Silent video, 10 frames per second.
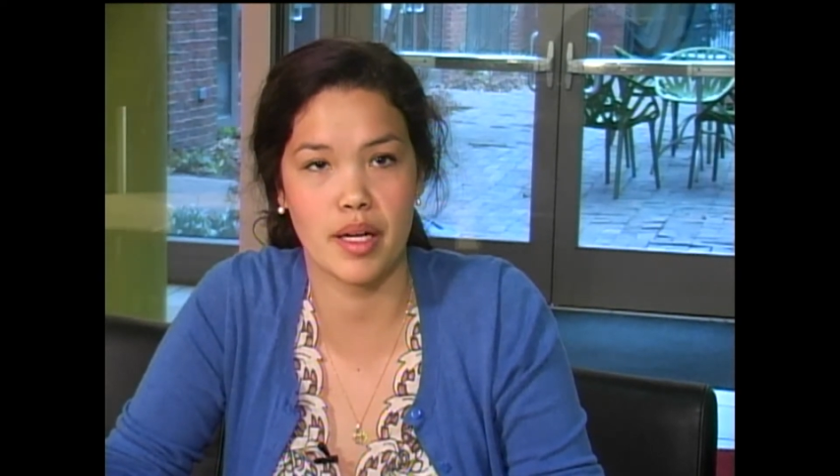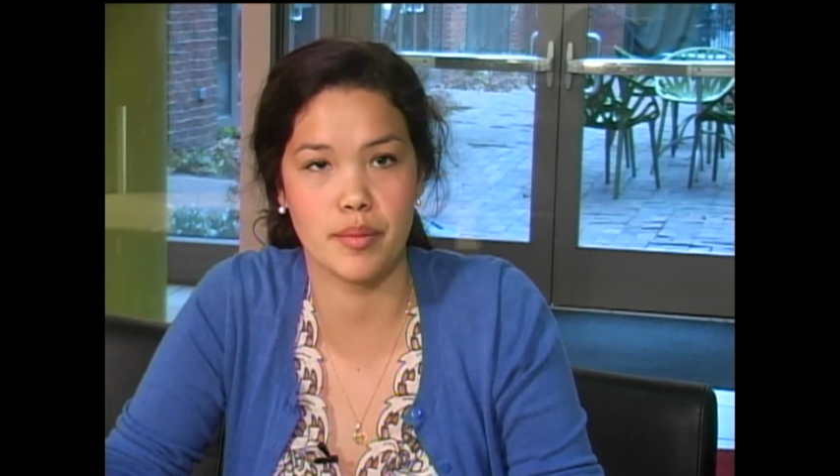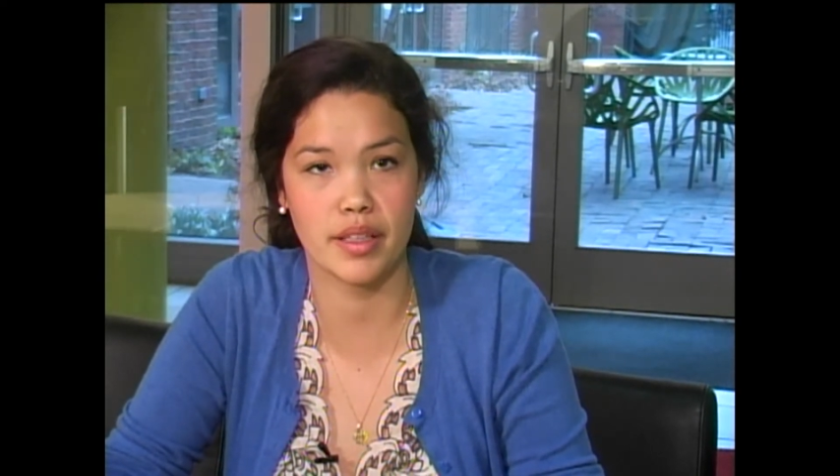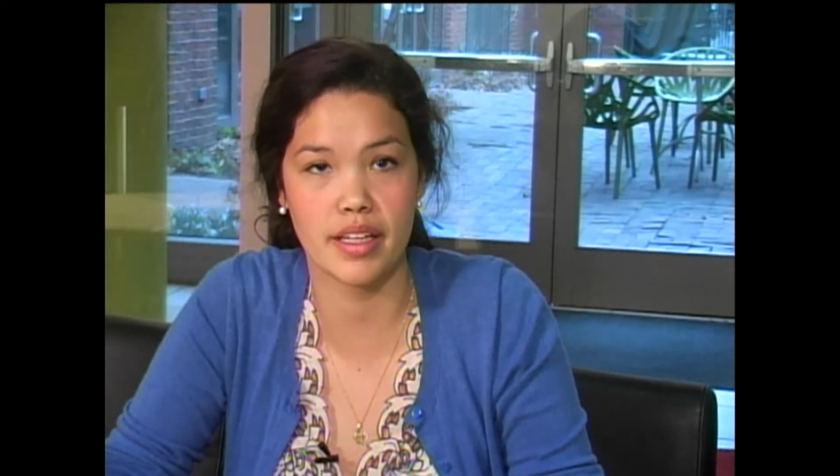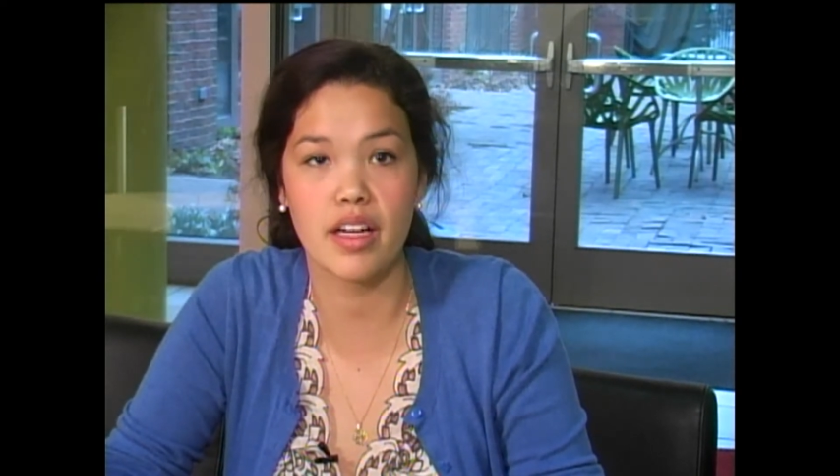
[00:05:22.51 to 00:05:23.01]

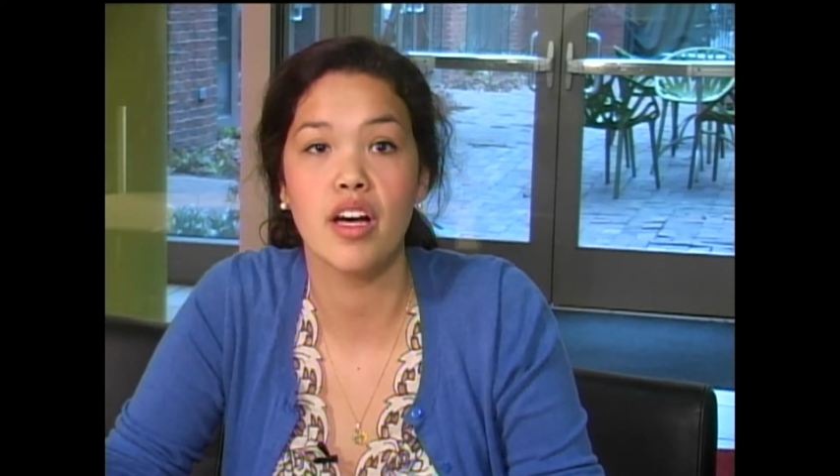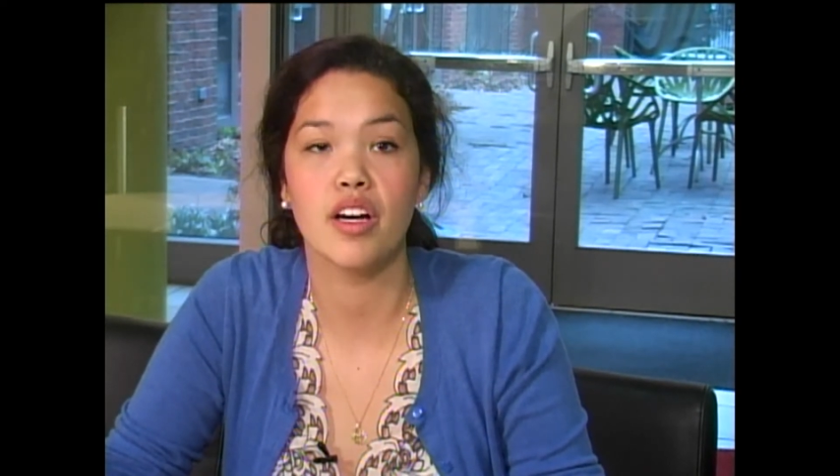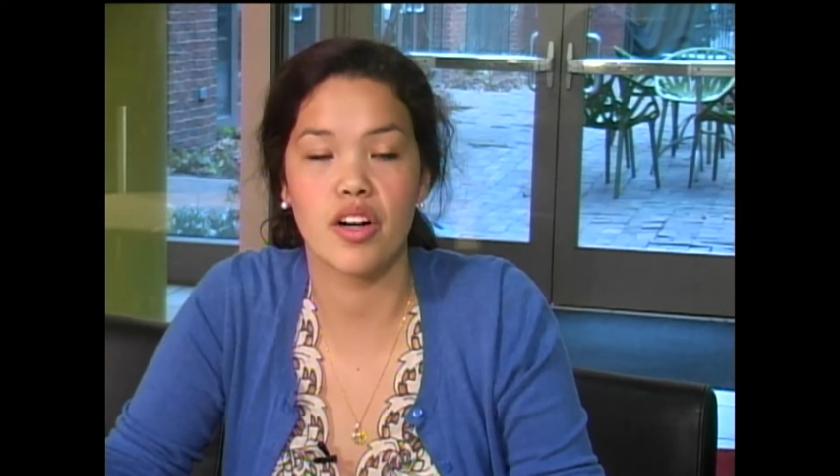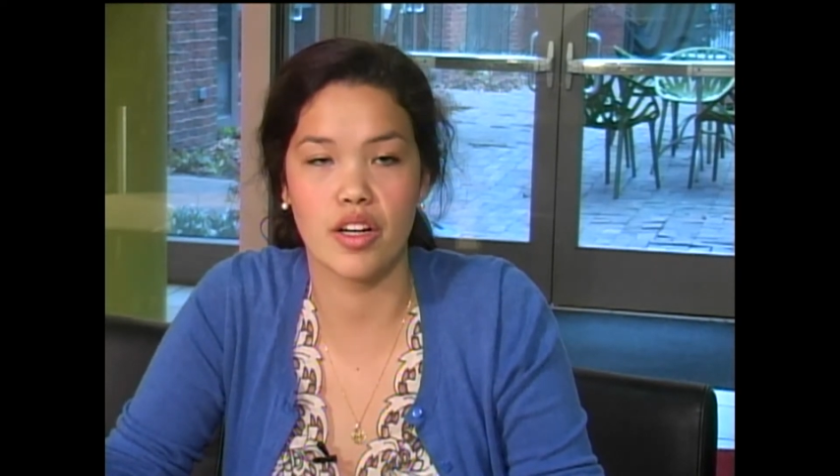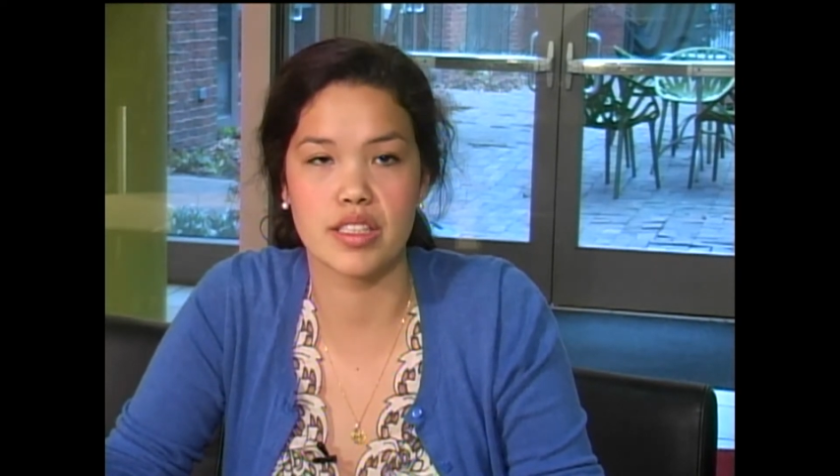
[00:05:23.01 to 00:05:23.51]
pipe leak
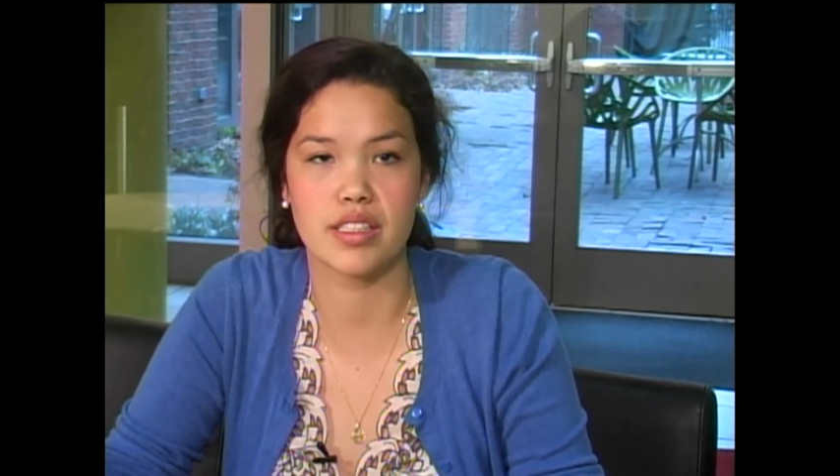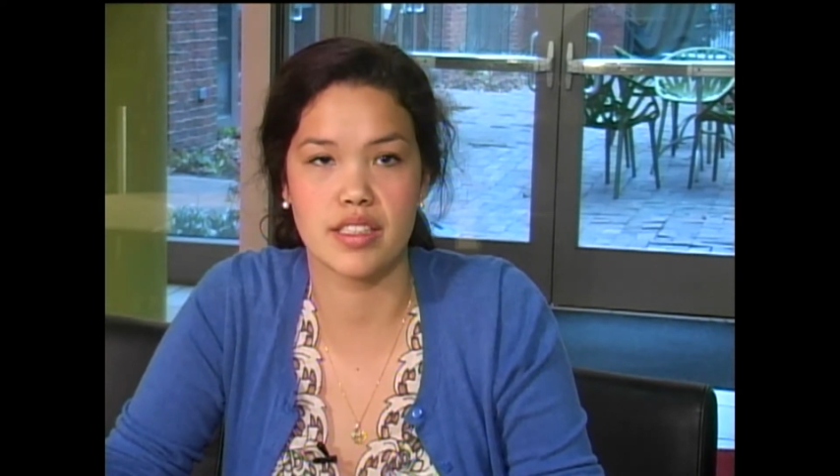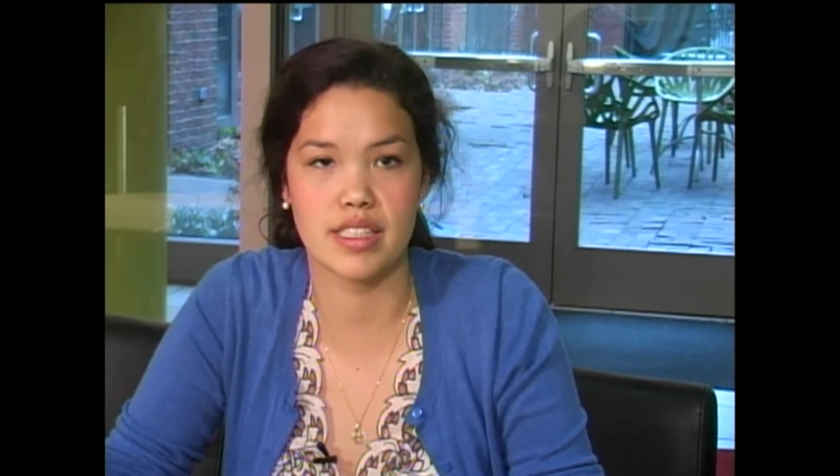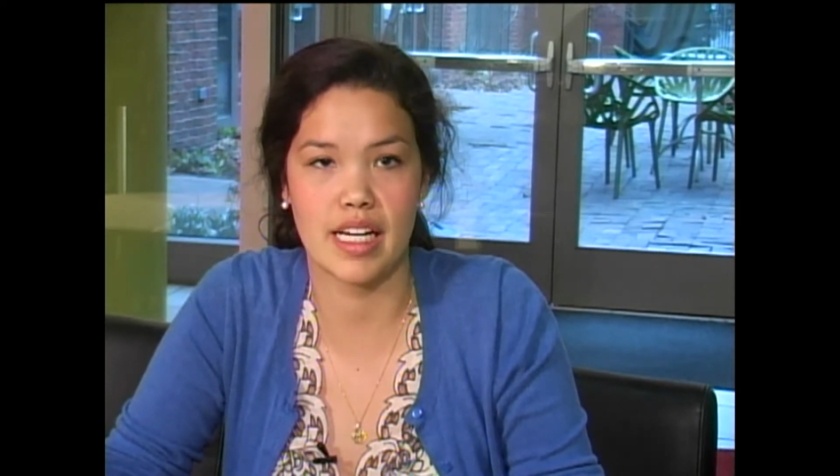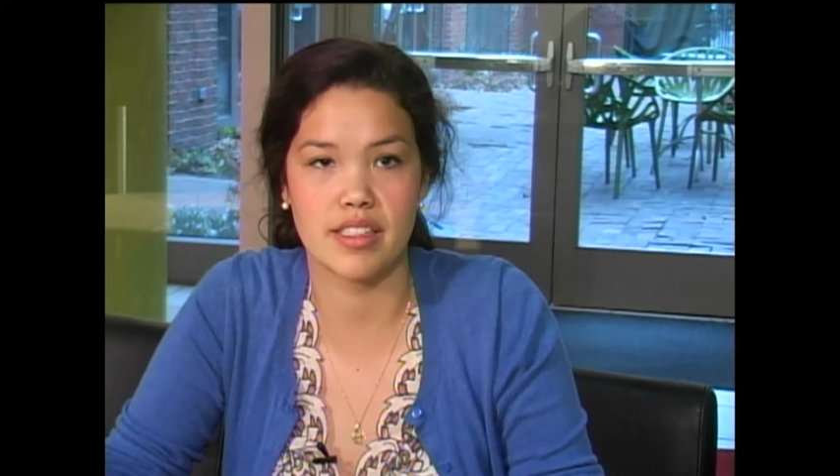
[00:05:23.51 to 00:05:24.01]
caused
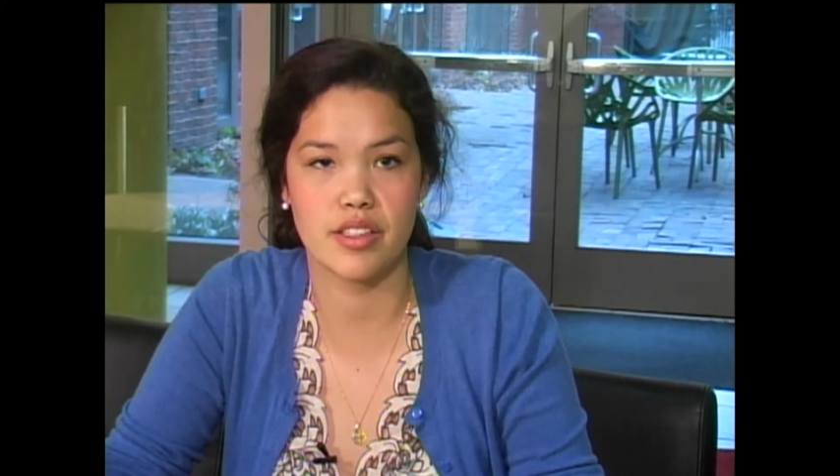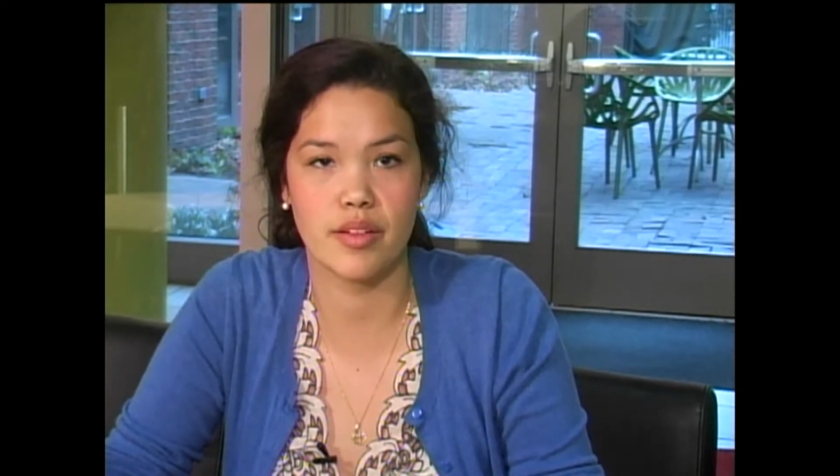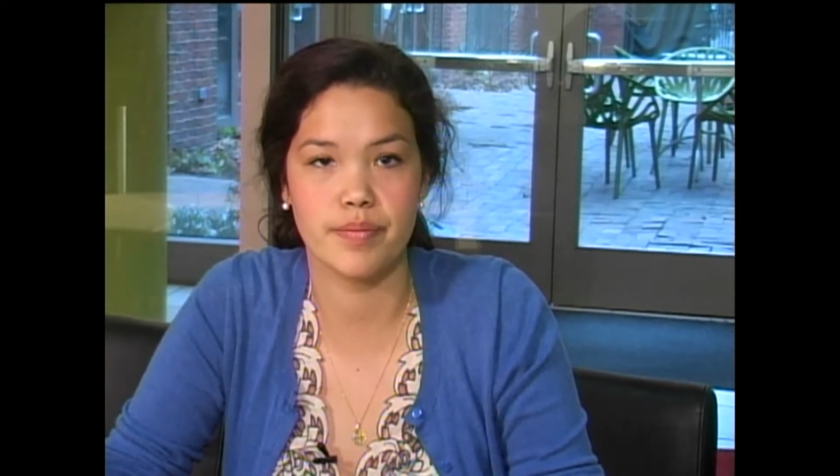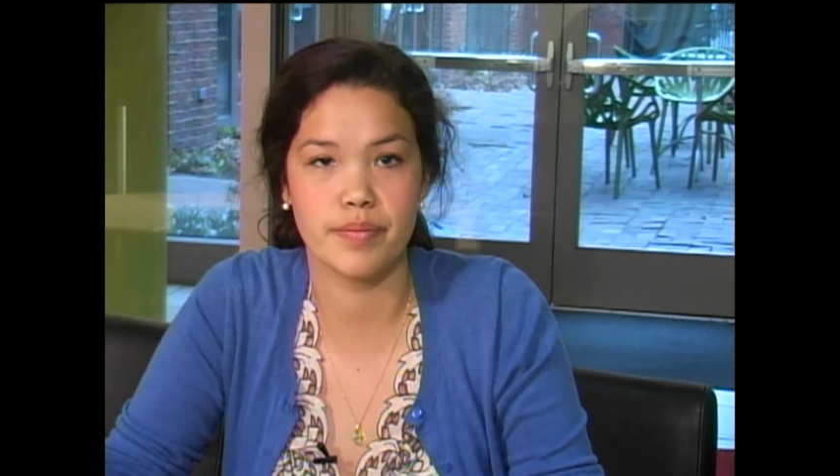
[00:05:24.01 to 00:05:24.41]
the disaster.